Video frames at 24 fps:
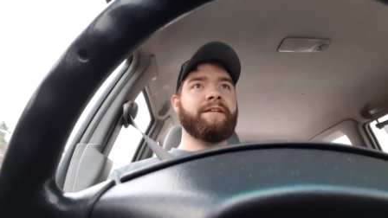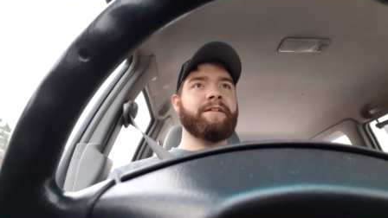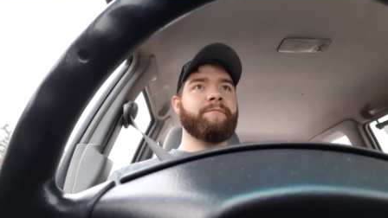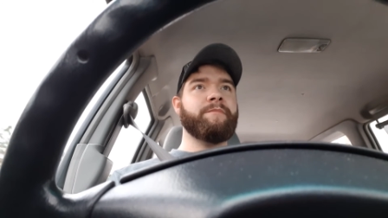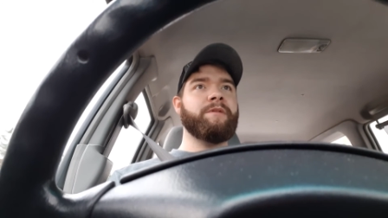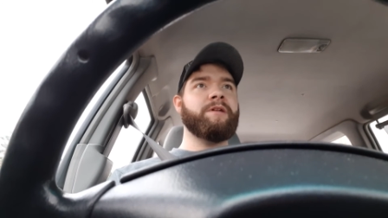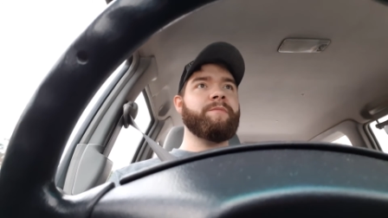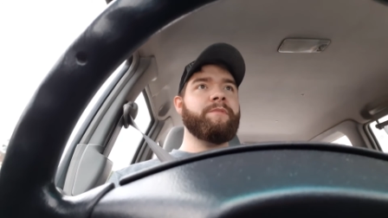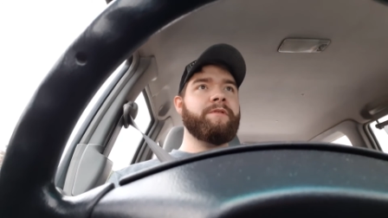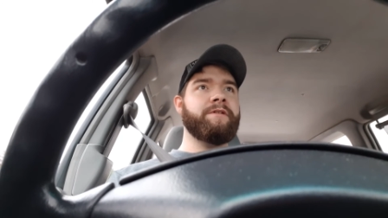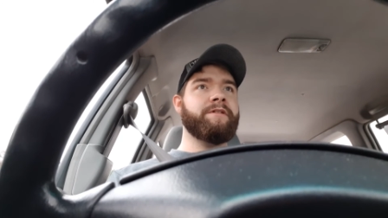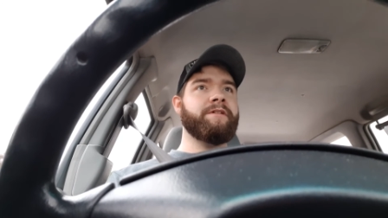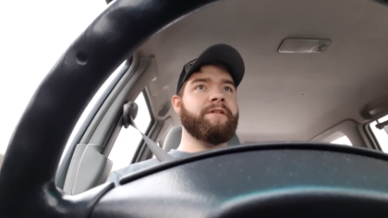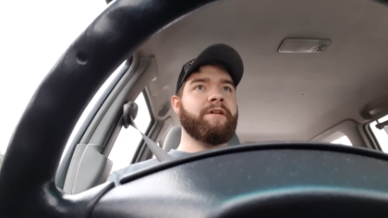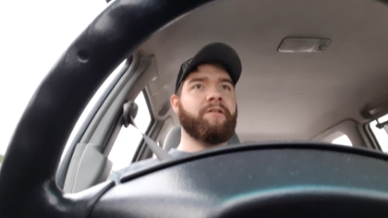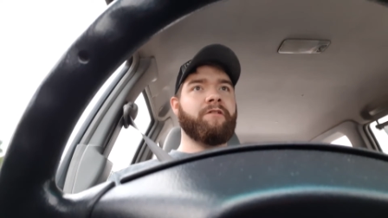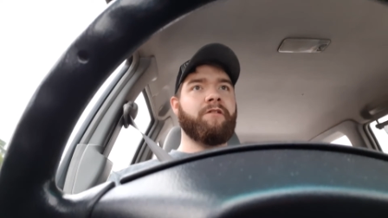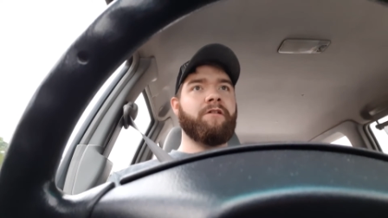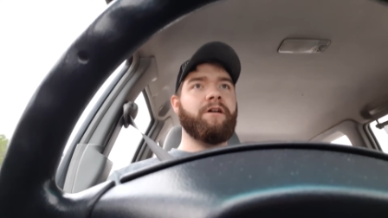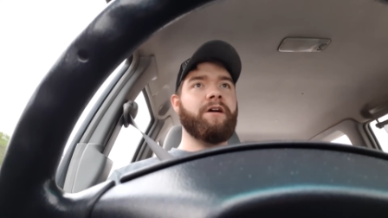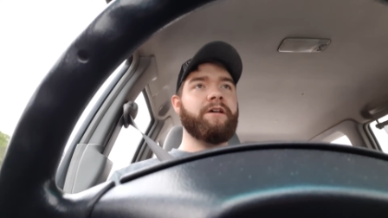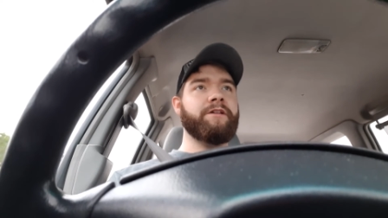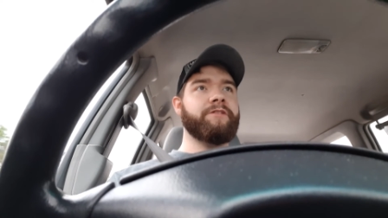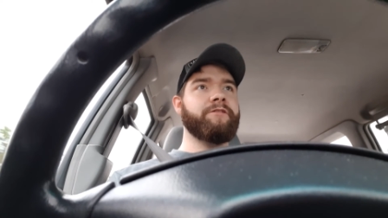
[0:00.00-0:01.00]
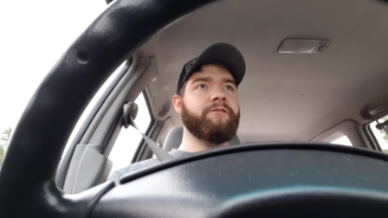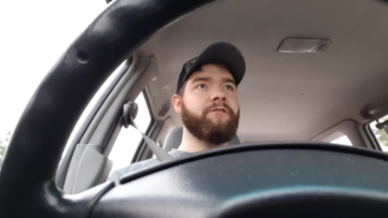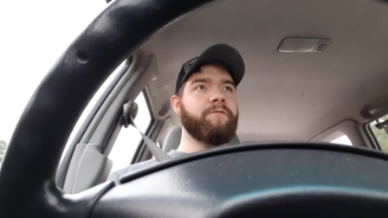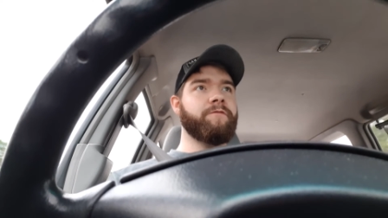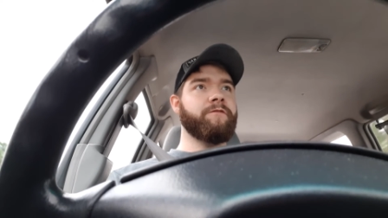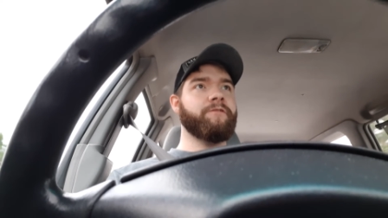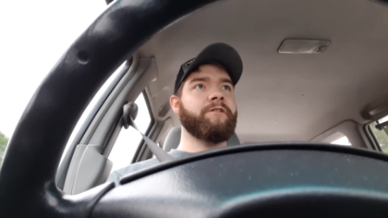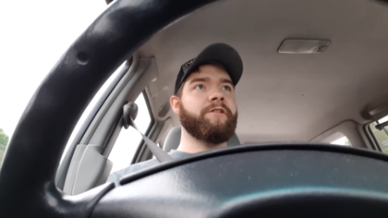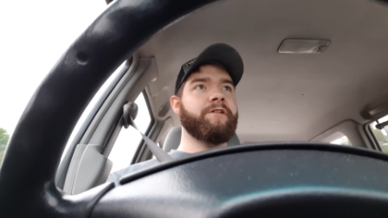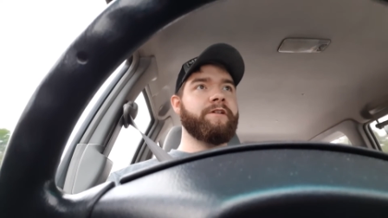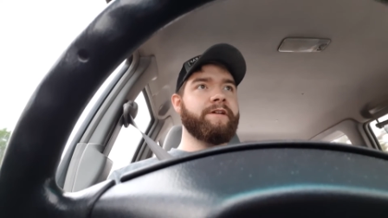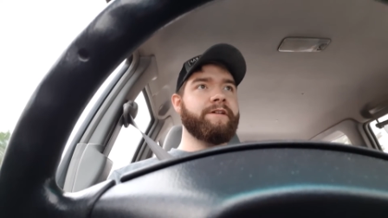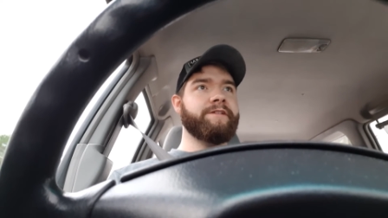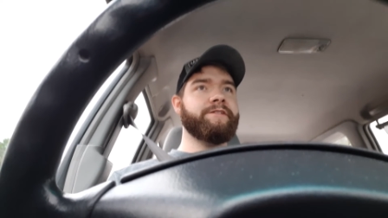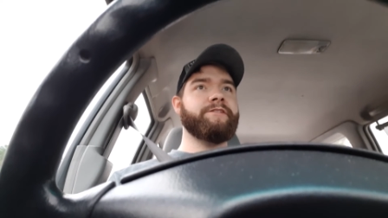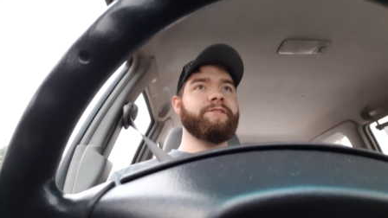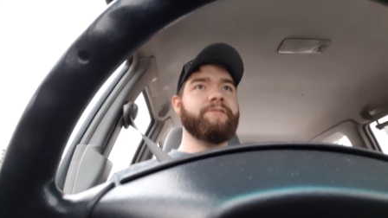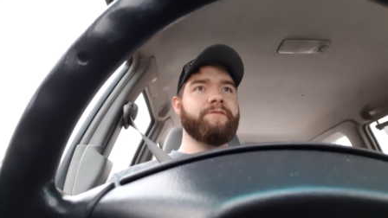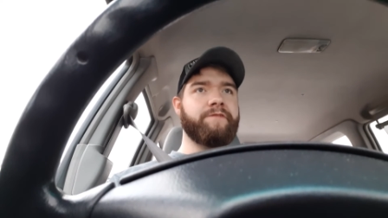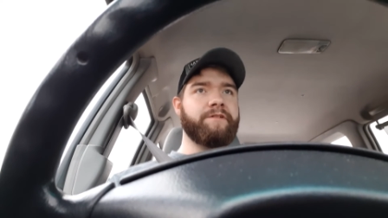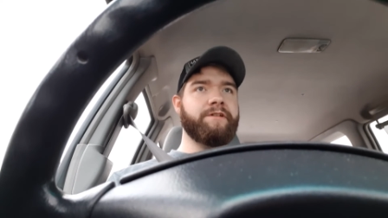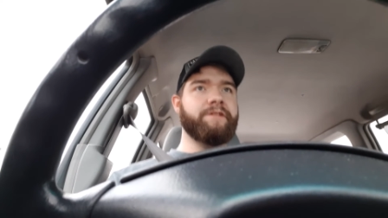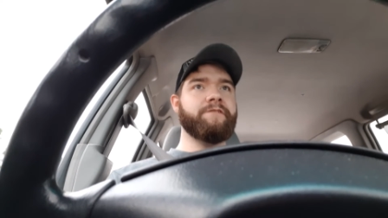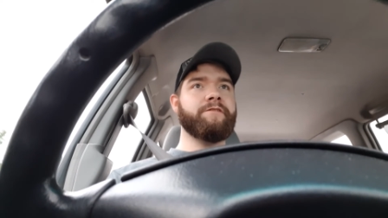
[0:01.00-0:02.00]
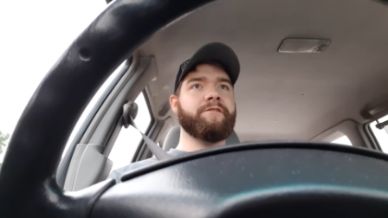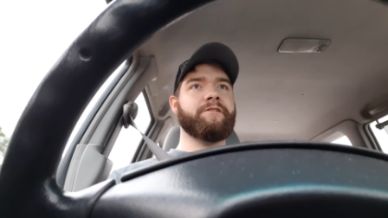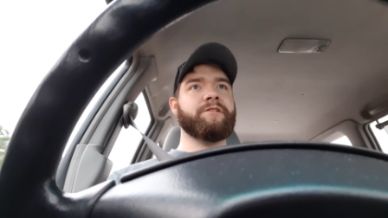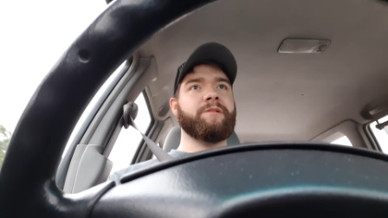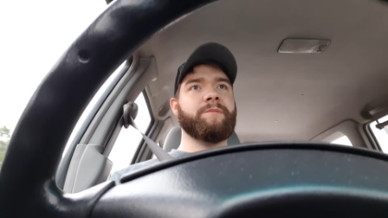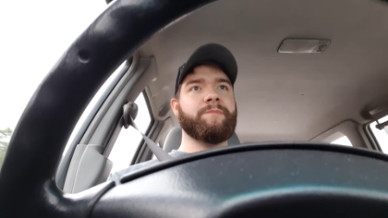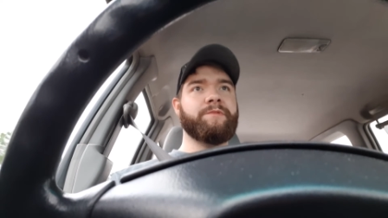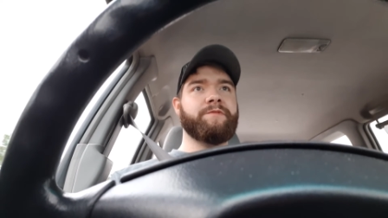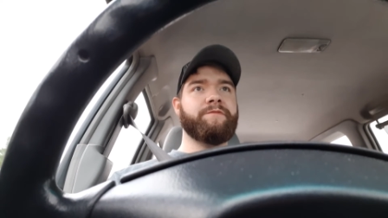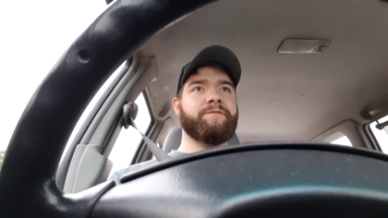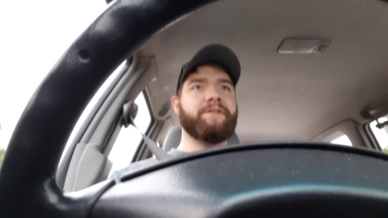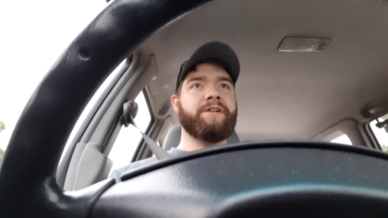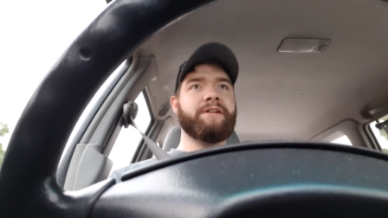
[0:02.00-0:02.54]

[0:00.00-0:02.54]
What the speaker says: like maybe a crossover or an SUV or something,